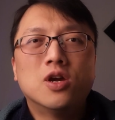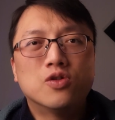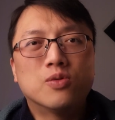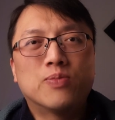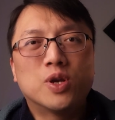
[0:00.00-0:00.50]

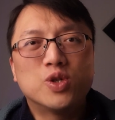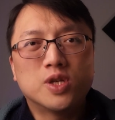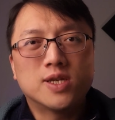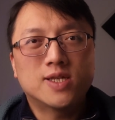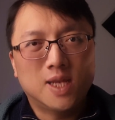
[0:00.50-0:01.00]
to
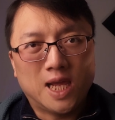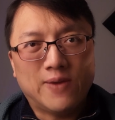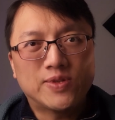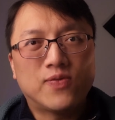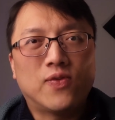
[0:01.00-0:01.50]
purchase
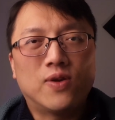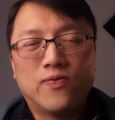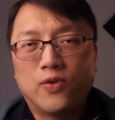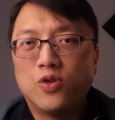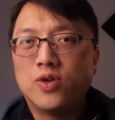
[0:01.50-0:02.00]
slaves from
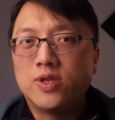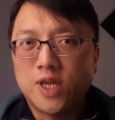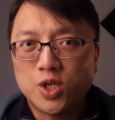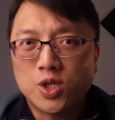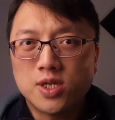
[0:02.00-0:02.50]
foreign
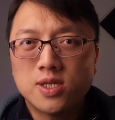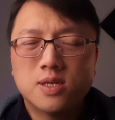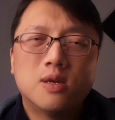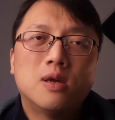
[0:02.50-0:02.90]
nations?